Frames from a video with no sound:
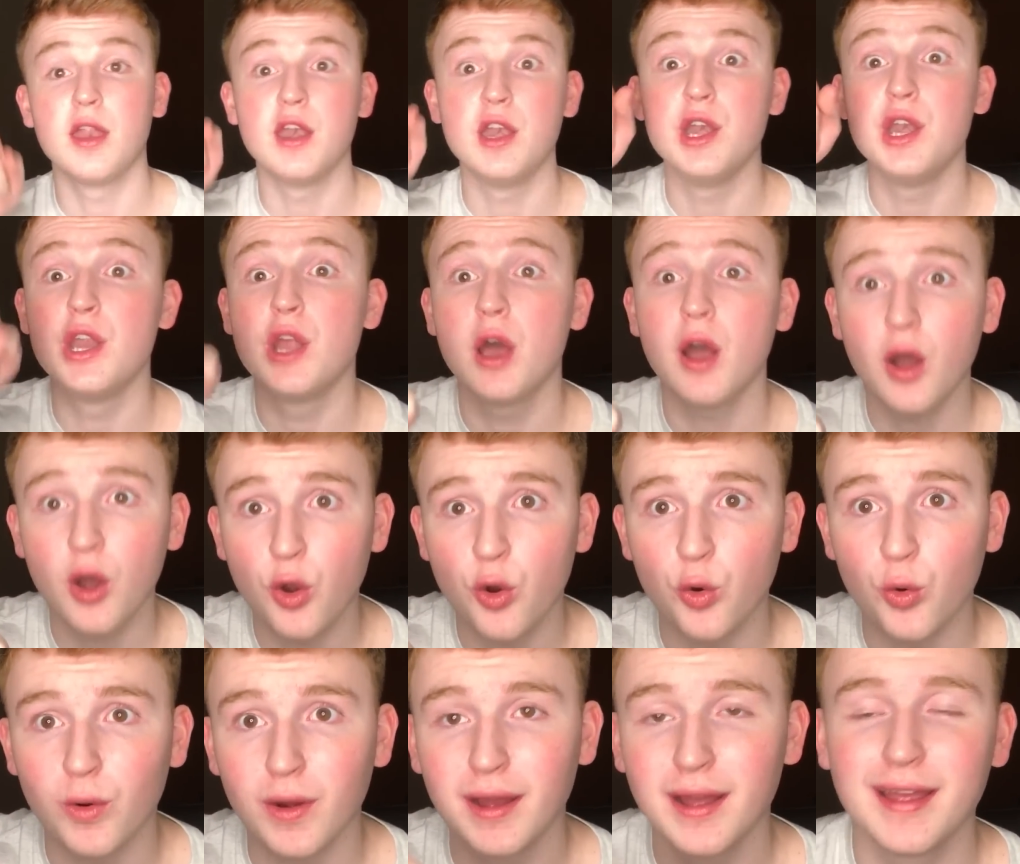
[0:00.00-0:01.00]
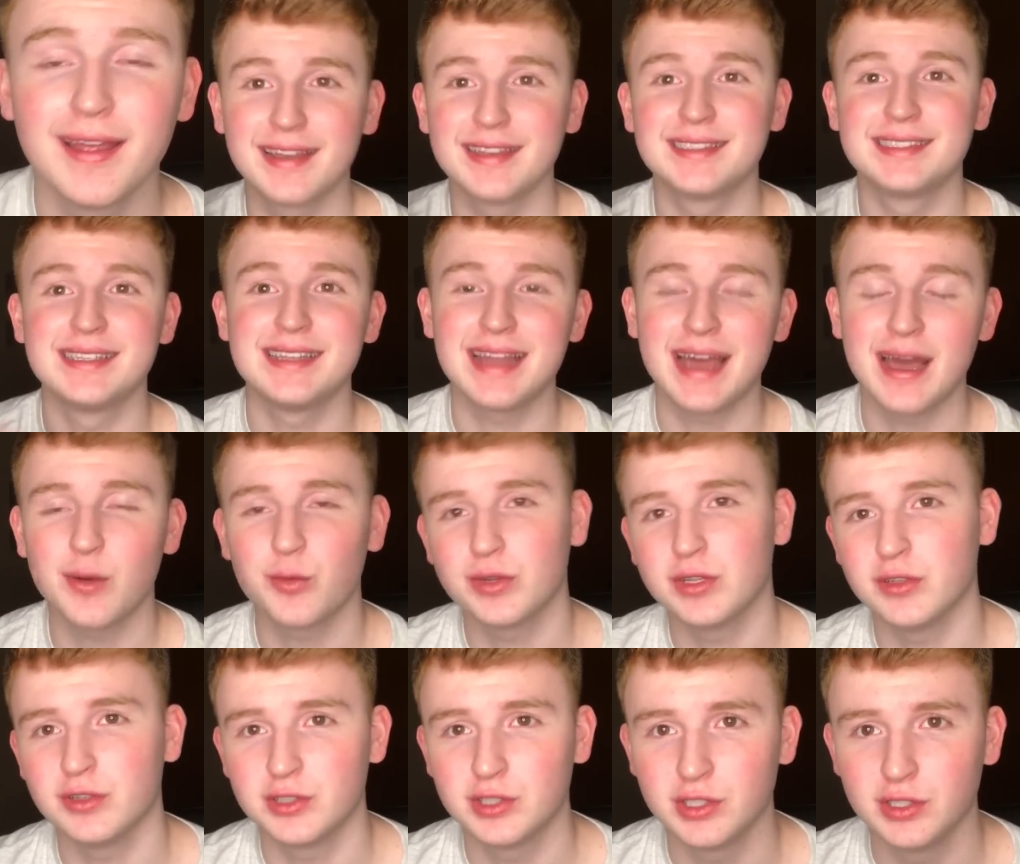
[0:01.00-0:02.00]
No, that is not
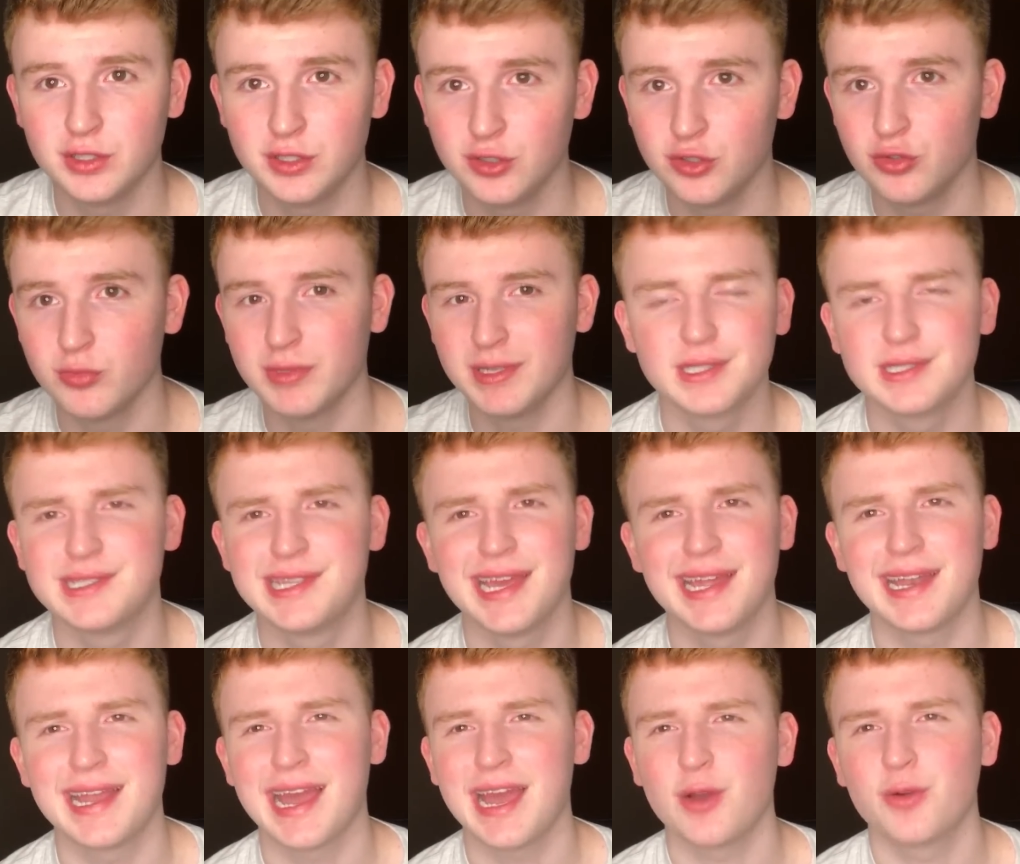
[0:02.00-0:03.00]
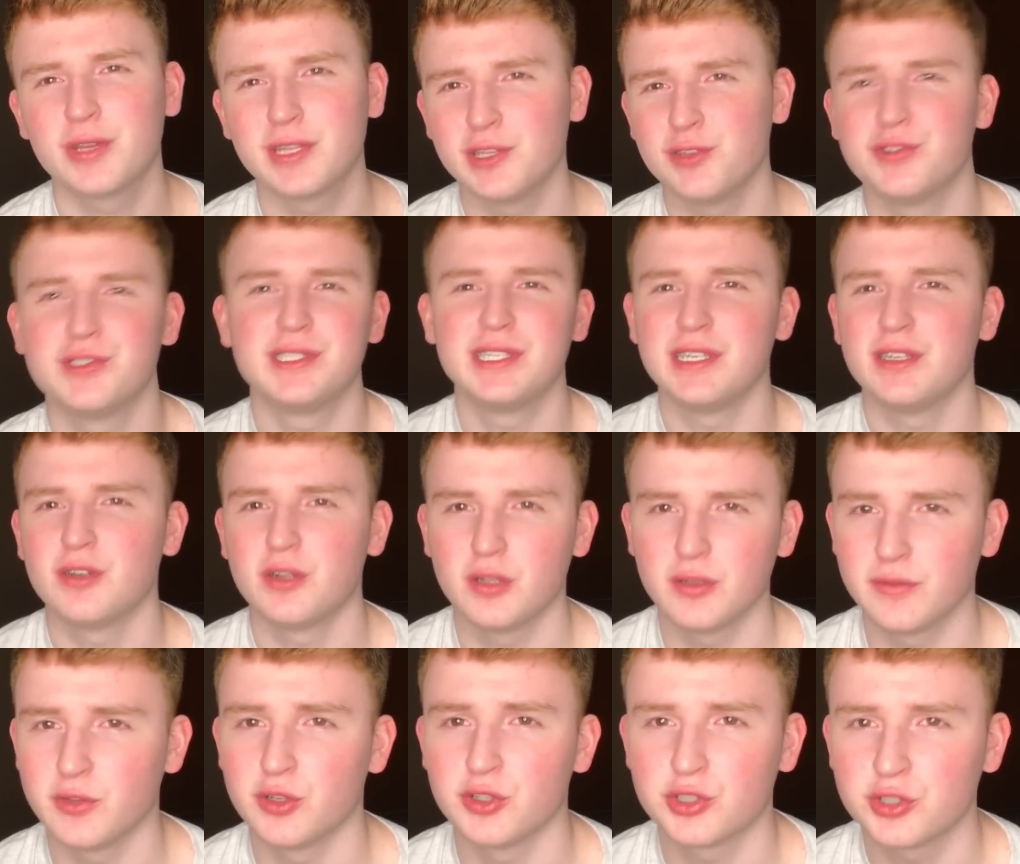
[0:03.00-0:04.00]
what you should do, because then how can you see
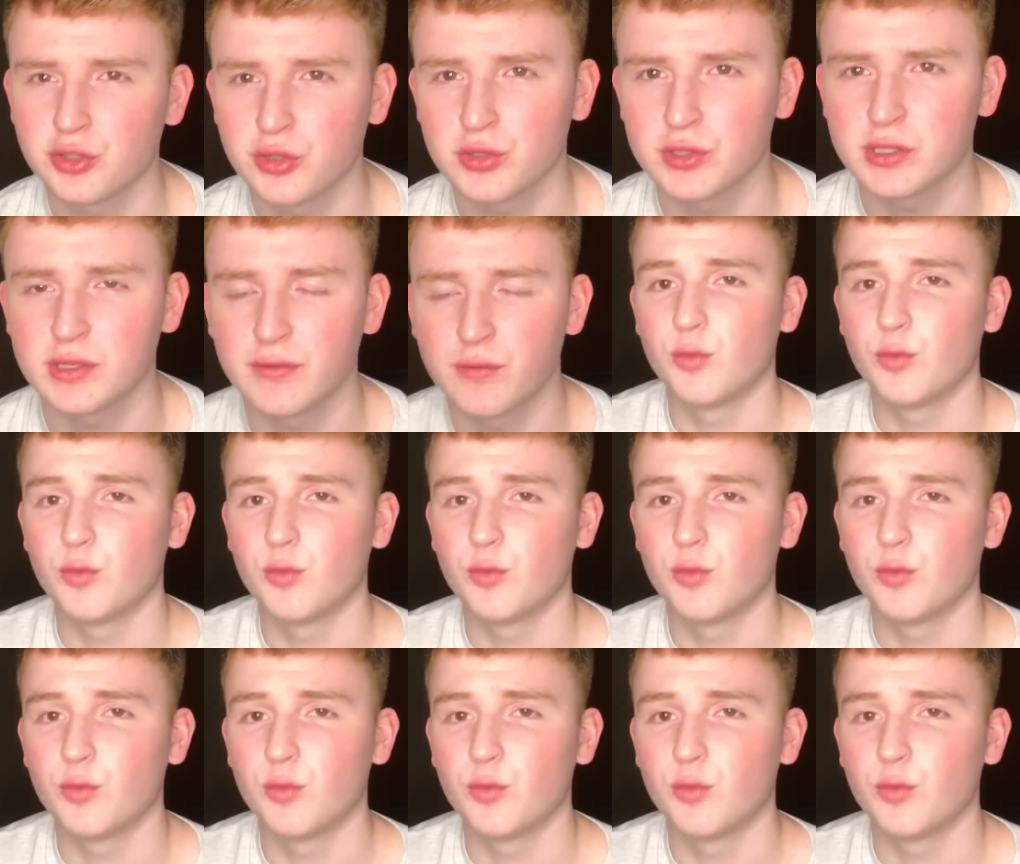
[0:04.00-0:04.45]
all of your shirts?